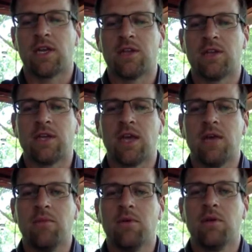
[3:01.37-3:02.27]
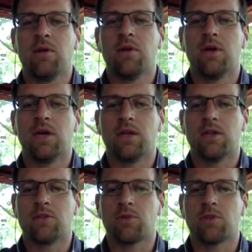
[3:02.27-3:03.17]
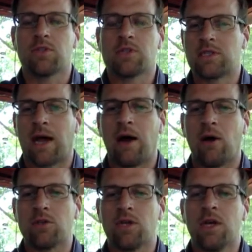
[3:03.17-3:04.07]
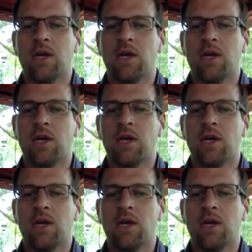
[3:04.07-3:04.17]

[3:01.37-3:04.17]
the game, and this person is out.